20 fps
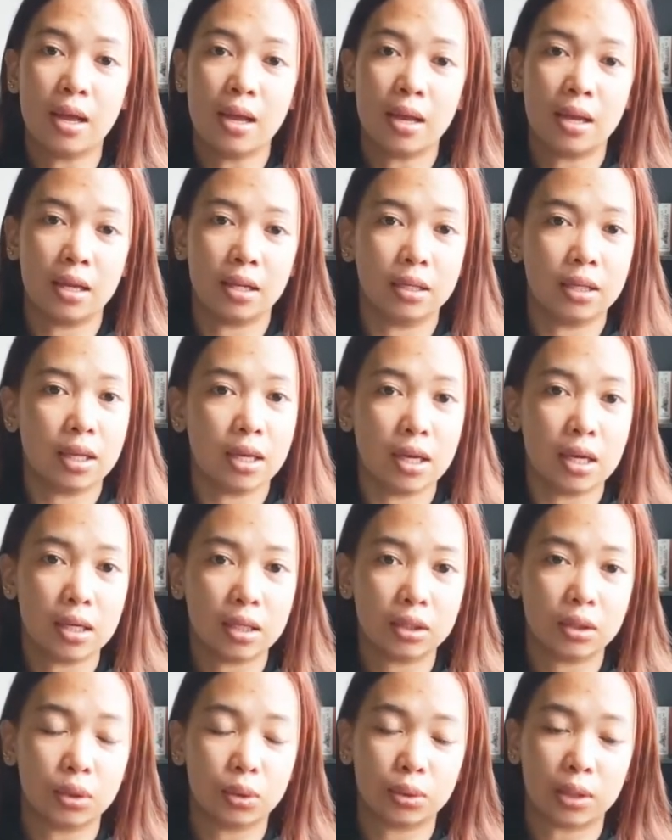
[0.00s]
in
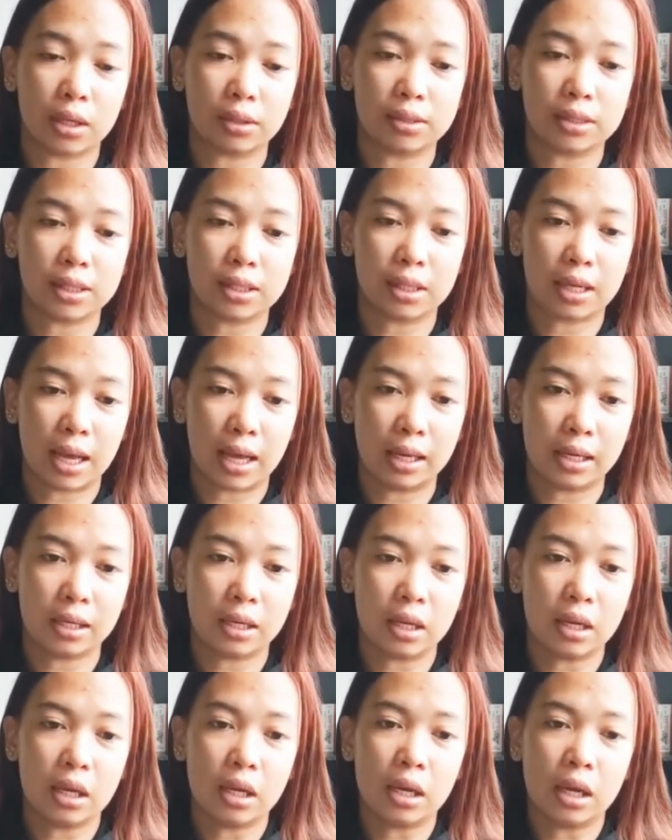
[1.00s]
year 2009,
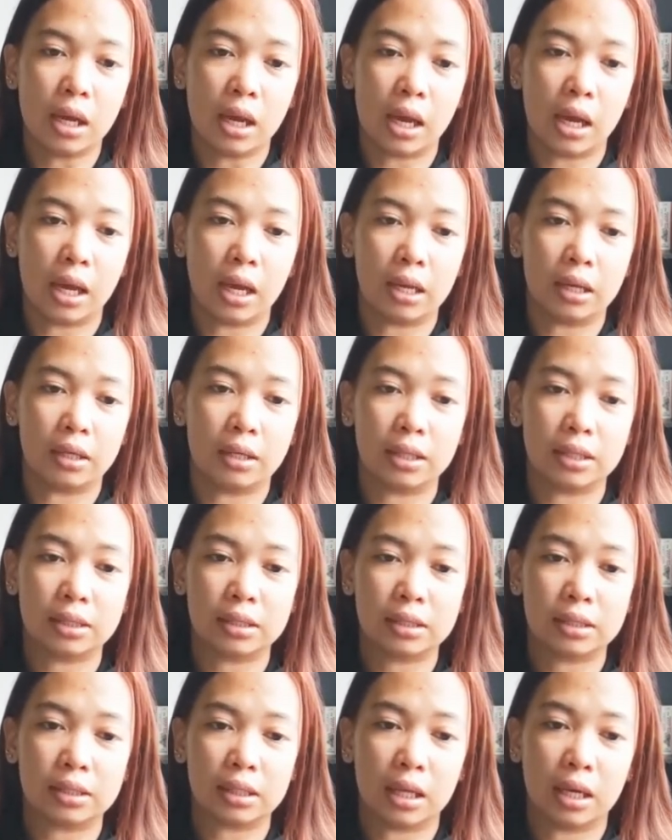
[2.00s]
and
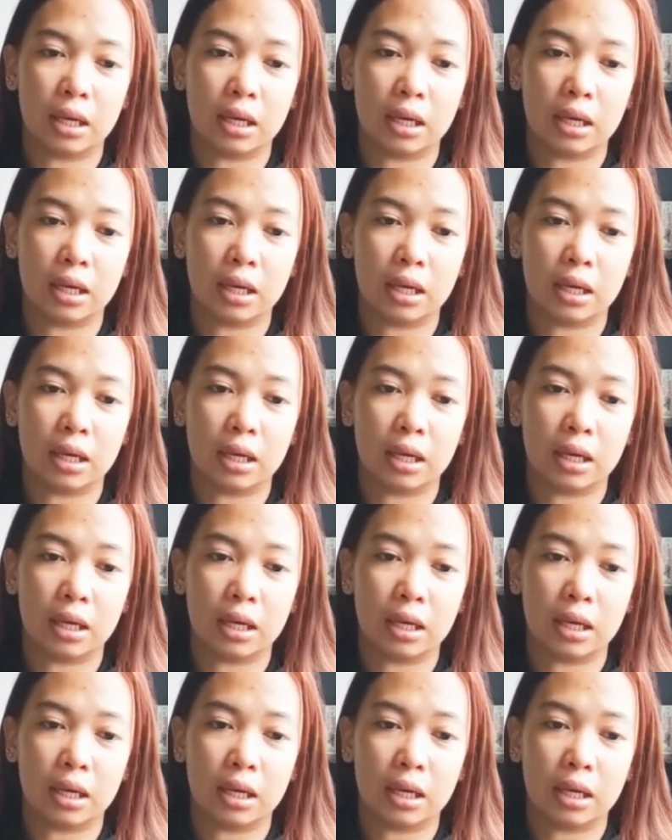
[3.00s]
this